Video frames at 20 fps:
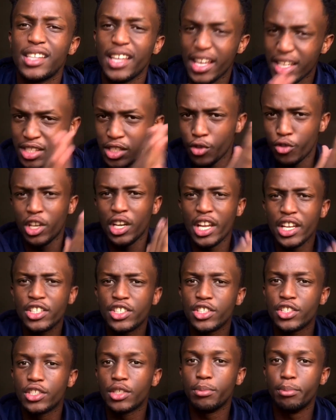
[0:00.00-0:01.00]
it's a
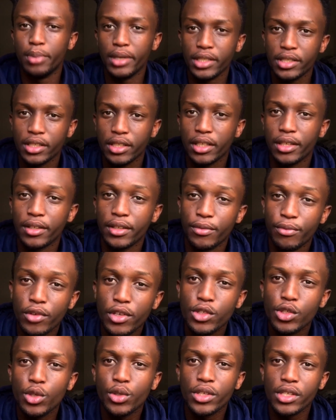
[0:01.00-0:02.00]
relationship. Basically, the
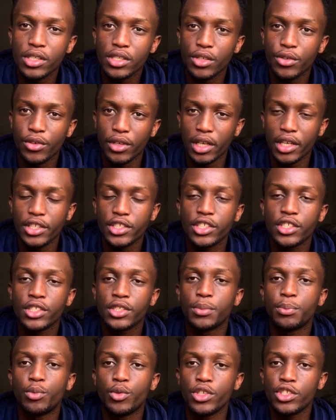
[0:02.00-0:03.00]
friend zone is a
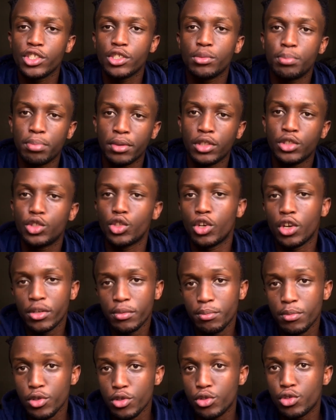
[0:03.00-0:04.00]
relationship which is built
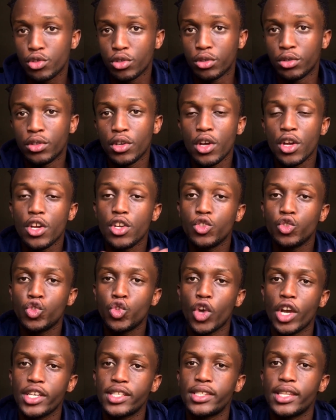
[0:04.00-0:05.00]
on mutual
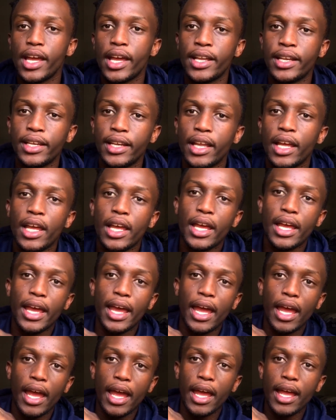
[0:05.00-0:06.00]
trust, and
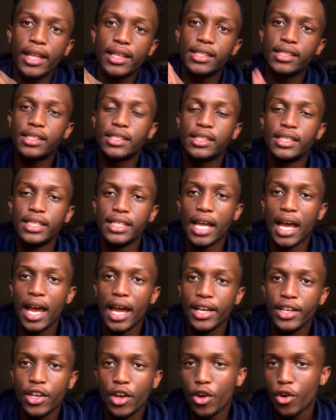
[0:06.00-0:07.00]
it's
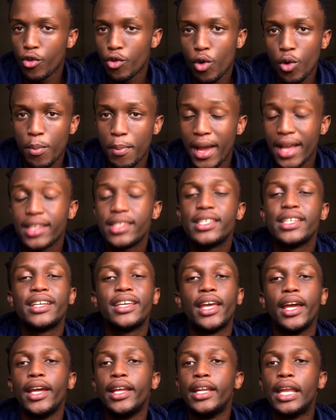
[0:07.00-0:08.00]

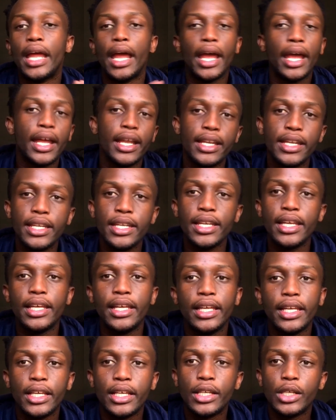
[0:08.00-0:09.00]
non-romantic in
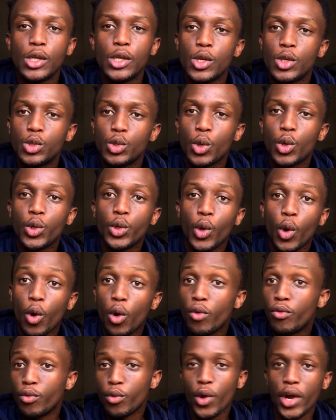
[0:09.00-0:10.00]
any sort
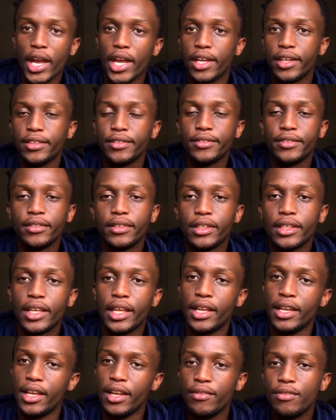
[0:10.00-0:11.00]
of way. You
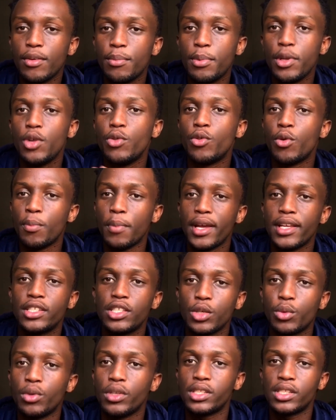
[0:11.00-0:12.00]
can never be
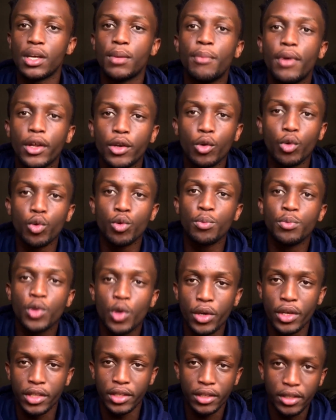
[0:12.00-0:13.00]
romantic with someone whom
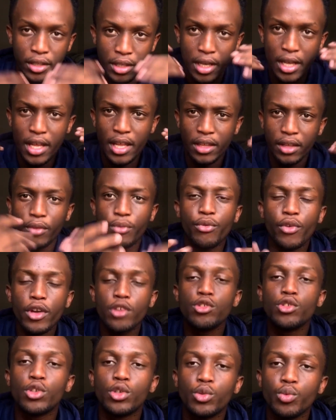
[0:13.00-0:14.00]
you're in the
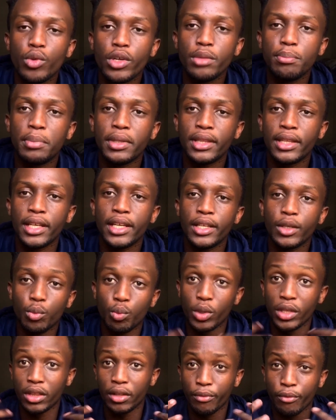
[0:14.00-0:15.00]
friend zone with, but then
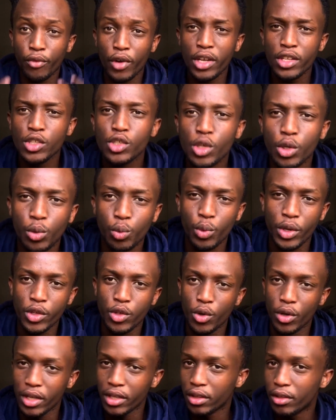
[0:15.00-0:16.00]
with the friend zone, when
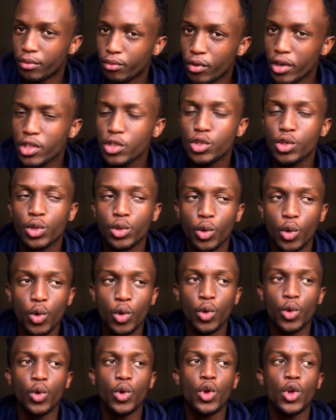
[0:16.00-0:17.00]
you're in the friend zone
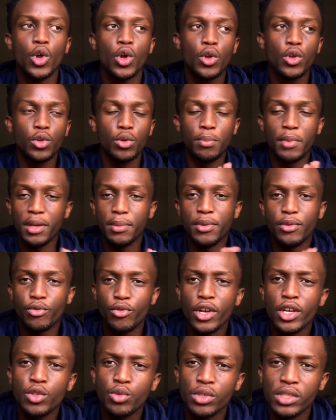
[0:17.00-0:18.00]
or you may be
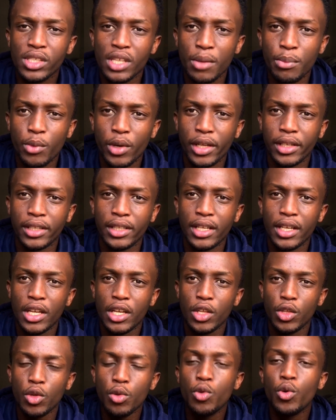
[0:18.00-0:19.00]
friends with someone,
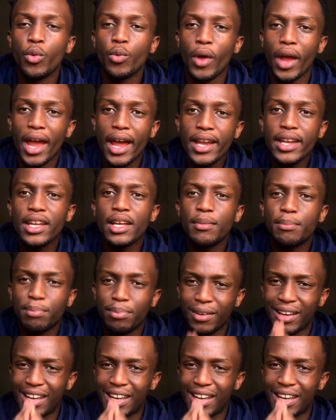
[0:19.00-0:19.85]
you end up